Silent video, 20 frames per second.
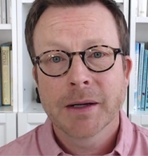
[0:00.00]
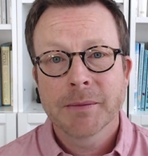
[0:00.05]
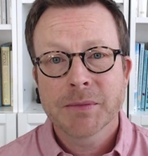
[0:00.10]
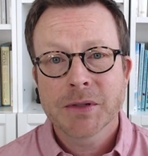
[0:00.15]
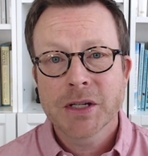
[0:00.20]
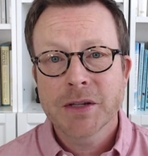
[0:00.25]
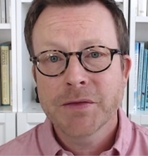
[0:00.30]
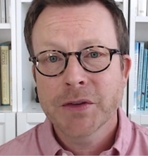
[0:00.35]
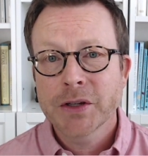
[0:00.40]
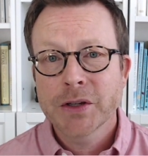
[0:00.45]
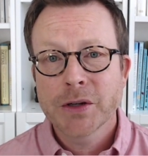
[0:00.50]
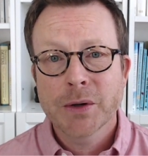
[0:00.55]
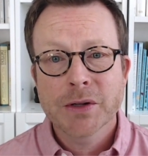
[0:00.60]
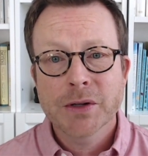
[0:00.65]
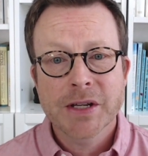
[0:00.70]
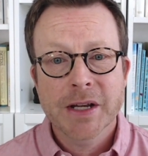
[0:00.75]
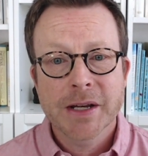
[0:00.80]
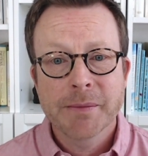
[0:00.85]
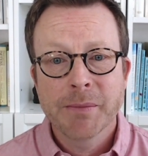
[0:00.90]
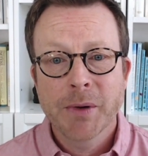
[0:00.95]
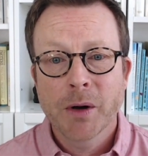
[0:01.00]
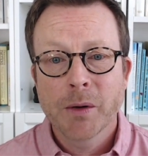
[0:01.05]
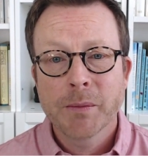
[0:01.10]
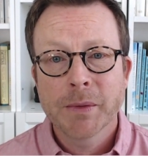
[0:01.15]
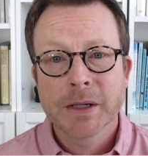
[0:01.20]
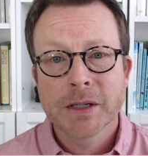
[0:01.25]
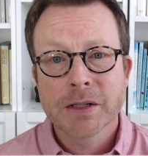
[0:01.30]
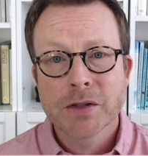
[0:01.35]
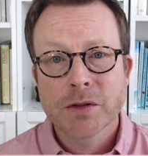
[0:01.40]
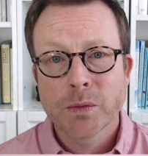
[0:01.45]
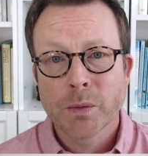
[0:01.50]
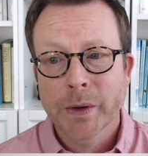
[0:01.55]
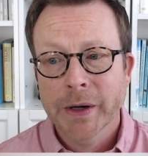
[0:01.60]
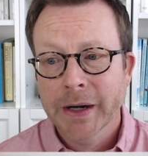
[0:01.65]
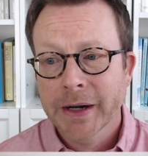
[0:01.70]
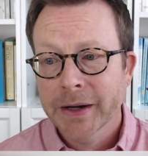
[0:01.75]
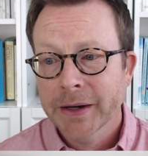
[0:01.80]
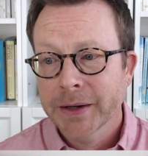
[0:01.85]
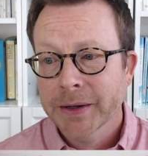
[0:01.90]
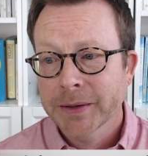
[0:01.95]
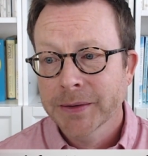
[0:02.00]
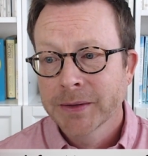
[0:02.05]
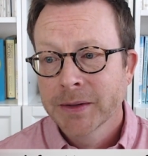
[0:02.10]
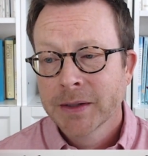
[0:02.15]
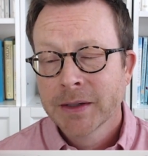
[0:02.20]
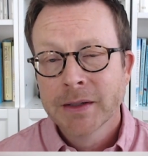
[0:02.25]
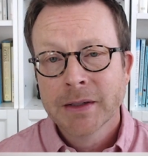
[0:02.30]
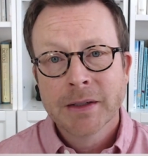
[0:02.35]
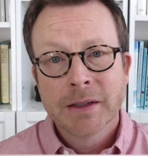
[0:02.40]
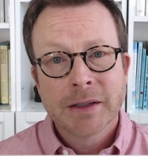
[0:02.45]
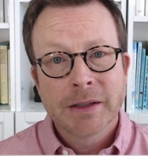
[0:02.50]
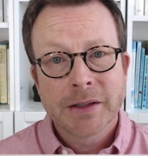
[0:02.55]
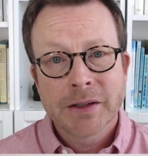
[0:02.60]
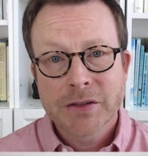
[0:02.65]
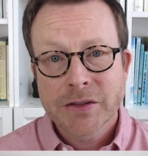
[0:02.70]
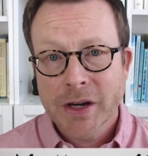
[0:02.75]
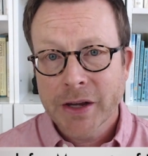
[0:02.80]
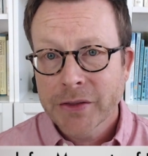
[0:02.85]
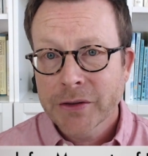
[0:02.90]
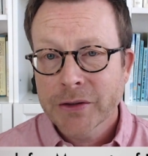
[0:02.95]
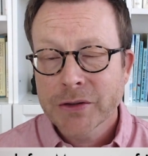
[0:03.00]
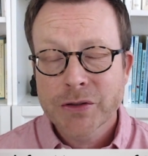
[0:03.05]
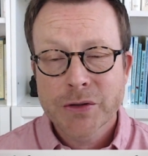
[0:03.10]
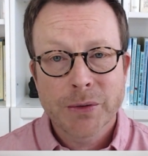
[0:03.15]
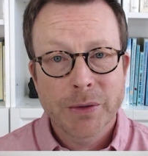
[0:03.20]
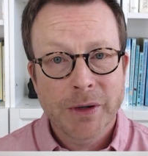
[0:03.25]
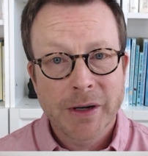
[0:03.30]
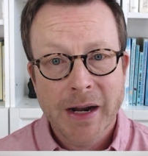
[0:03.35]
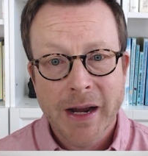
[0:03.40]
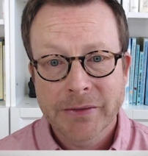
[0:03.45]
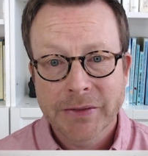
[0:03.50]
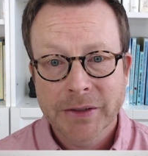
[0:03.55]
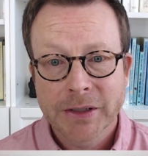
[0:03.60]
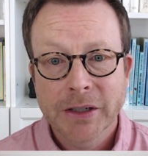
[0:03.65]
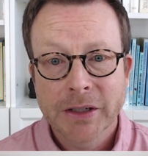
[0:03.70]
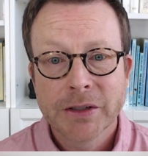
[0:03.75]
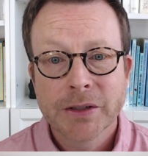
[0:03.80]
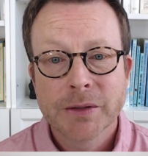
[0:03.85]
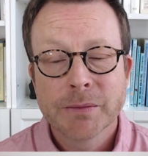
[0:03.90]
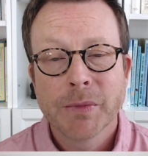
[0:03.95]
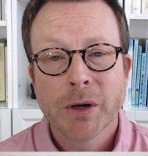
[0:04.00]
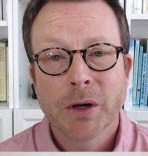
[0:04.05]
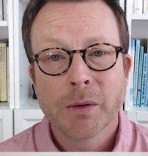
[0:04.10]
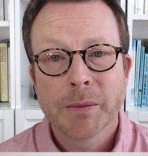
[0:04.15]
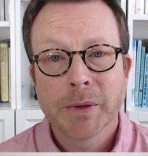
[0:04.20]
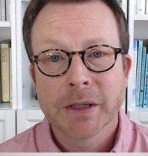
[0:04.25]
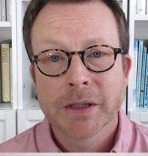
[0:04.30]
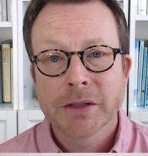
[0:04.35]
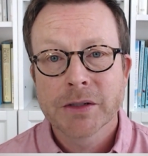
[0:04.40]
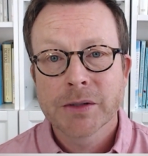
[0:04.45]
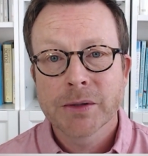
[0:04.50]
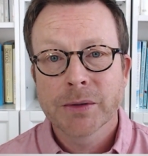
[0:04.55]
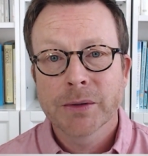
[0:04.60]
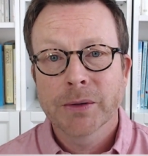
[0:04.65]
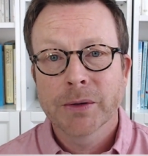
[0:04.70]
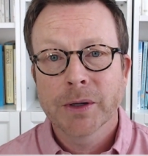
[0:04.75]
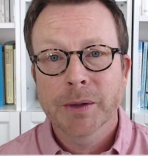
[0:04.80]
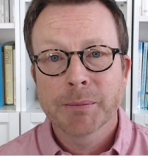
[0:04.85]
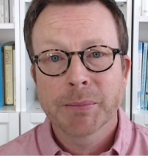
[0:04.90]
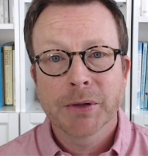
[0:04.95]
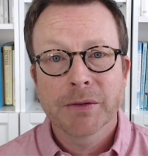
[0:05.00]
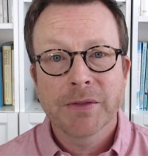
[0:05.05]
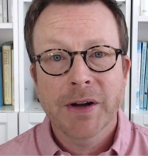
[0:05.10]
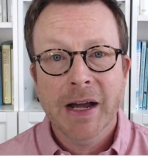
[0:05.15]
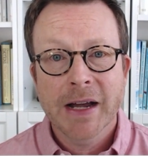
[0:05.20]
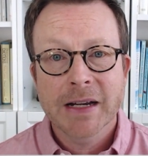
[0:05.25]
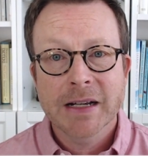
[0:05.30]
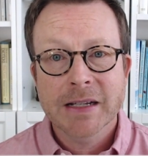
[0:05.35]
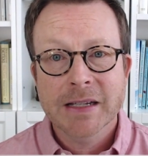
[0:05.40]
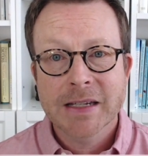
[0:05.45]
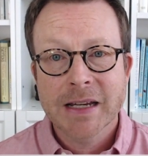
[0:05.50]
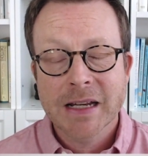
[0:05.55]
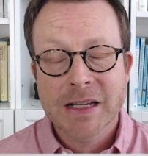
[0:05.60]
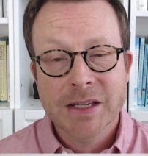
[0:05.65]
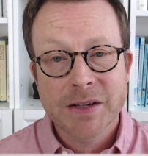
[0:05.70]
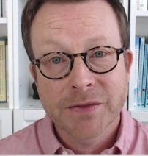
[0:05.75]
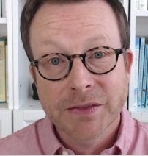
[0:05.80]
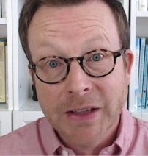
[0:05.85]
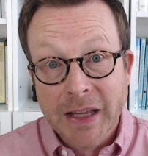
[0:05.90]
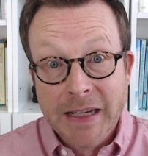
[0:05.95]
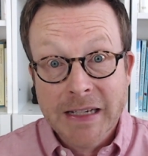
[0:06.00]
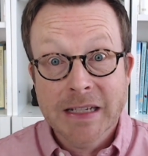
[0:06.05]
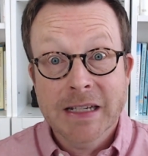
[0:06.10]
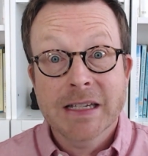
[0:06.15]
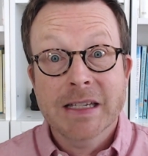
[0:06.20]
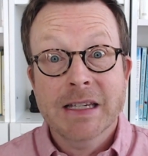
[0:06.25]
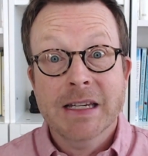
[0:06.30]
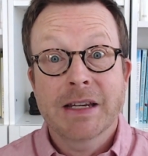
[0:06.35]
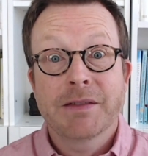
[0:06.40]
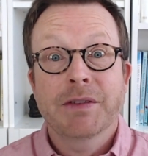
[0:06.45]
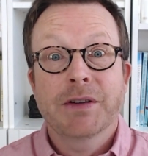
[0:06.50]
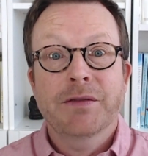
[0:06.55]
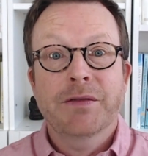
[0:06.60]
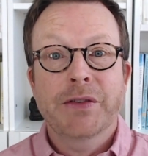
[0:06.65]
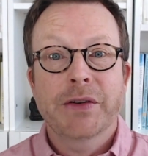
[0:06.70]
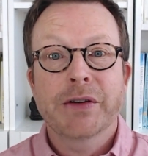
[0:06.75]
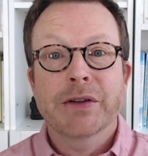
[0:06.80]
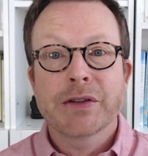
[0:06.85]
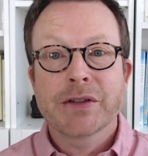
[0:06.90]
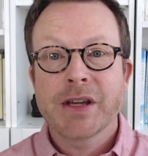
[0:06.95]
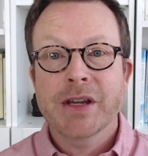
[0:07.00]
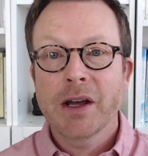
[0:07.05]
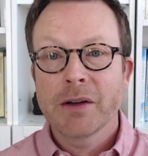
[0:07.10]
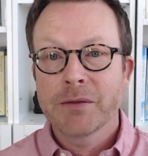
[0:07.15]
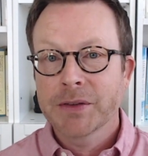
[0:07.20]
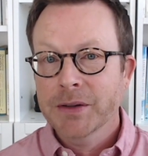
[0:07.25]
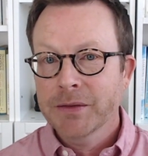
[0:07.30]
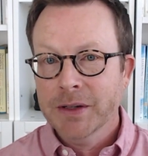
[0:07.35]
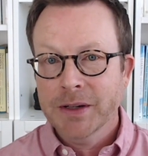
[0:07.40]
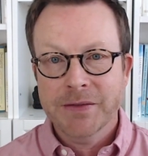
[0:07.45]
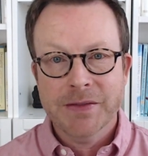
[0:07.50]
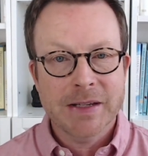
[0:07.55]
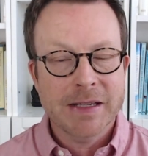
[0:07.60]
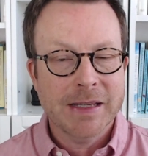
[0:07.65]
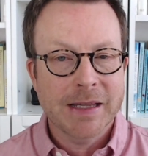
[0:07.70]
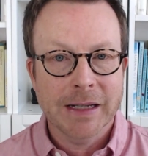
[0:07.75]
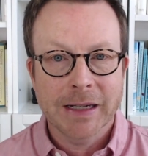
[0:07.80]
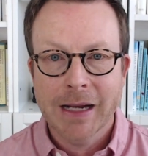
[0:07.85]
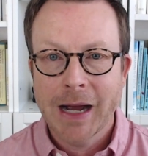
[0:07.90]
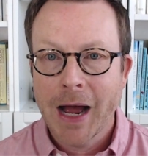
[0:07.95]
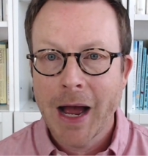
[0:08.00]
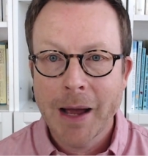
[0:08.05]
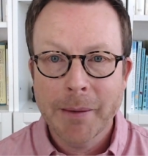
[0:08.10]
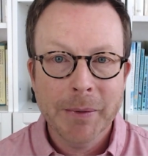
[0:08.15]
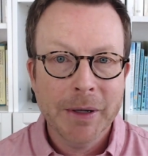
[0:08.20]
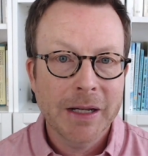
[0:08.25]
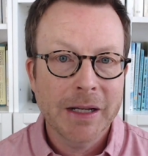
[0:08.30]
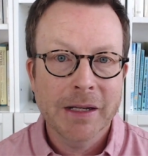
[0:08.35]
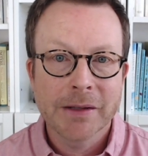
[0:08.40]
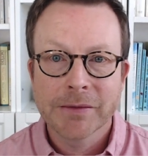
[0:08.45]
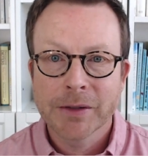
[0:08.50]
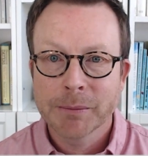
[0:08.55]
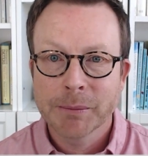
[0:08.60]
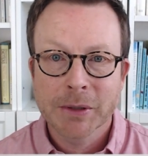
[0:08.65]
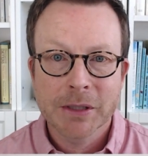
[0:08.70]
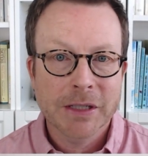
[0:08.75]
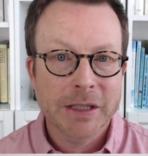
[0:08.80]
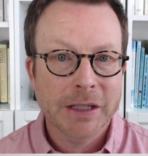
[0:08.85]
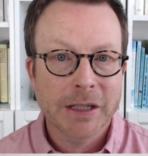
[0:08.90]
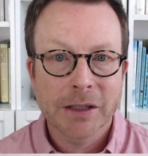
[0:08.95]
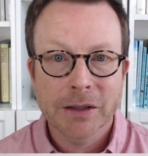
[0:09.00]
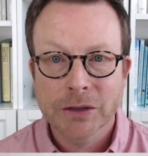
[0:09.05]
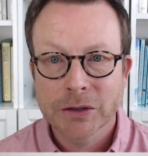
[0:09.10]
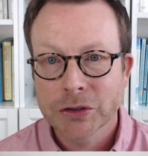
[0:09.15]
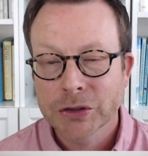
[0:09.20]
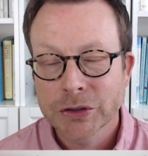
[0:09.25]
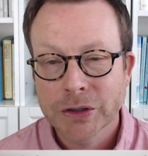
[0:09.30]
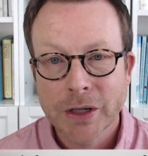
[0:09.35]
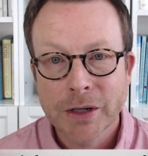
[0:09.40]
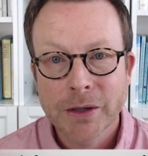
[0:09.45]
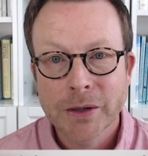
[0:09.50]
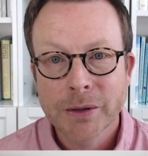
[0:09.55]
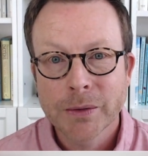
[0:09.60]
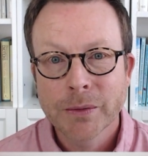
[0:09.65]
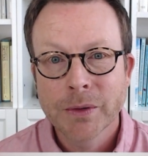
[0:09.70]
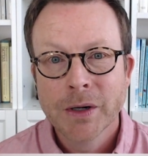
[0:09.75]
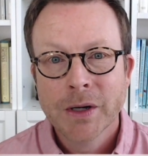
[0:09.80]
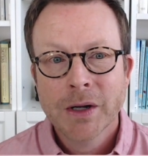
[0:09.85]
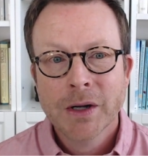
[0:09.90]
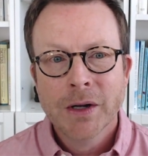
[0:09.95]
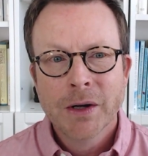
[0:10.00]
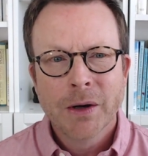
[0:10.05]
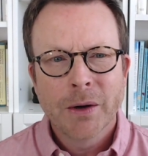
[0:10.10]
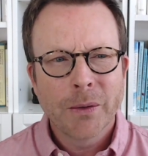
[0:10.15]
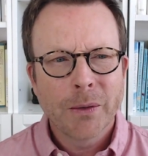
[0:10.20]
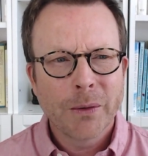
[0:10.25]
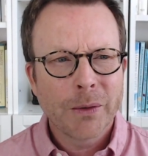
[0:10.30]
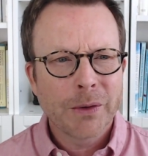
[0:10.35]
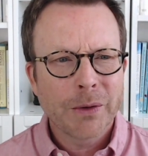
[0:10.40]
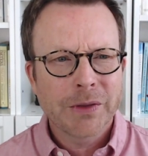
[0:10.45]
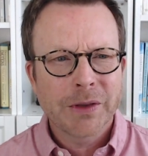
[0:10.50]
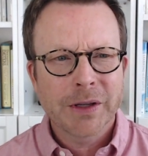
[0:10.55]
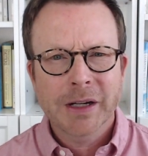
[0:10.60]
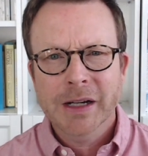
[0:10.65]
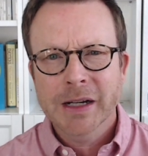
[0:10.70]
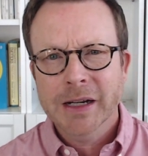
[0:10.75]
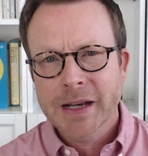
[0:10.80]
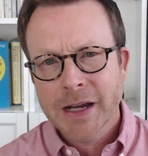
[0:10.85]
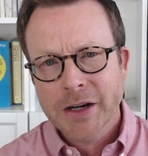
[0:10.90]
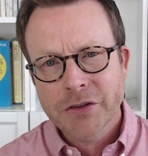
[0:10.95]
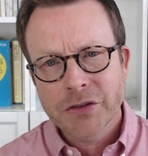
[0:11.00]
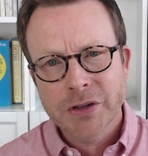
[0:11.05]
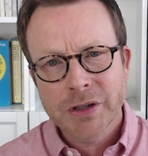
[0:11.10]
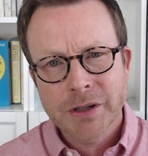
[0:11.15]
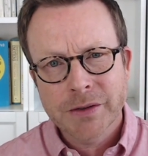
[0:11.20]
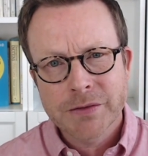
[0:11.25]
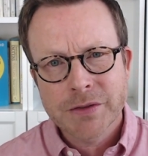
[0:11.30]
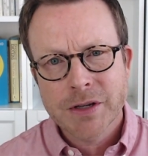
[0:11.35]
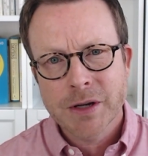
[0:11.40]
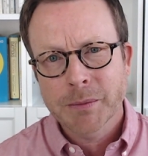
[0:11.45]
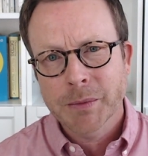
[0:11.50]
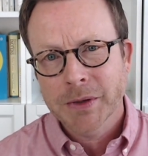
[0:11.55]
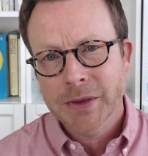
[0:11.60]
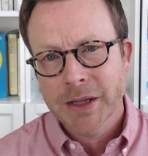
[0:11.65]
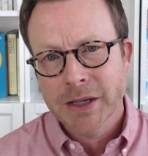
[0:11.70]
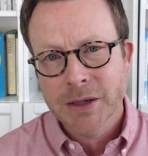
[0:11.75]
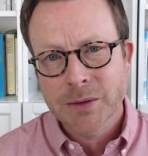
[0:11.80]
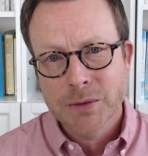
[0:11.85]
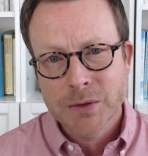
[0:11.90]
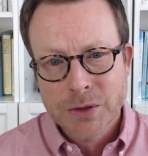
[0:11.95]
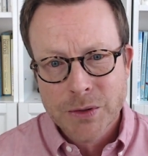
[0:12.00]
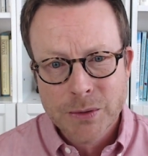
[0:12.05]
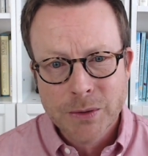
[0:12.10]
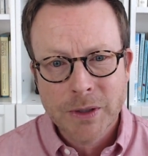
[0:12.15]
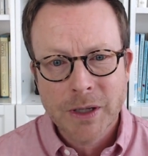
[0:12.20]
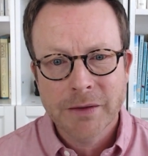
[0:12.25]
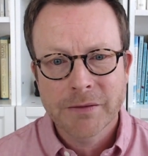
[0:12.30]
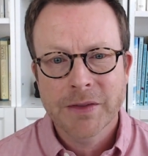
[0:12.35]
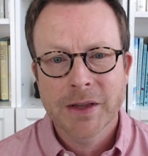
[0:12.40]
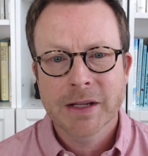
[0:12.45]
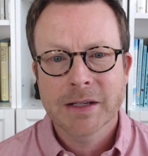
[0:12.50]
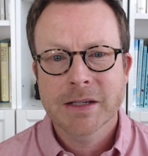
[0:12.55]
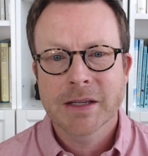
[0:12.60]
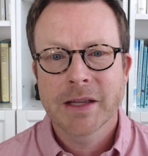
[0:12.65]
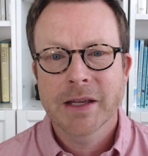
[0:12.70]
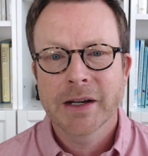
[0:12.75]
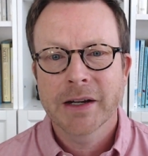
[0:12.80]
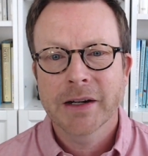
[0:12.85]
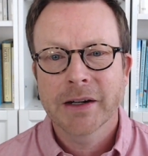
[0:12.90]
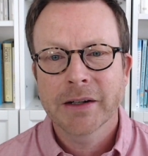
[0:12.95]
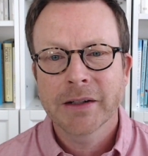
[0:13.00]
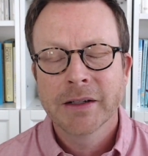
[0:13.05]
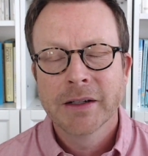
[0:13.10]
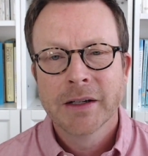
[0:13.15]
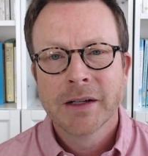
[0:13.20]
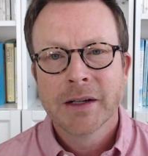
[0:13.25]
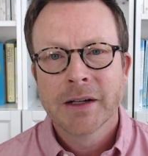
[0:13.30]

See if you can notice any moments where there's others who are having a good moment or provide a sense of lightness even for yourself, even if it's the comedy of a particular show or the connection of someone that you do love that's there,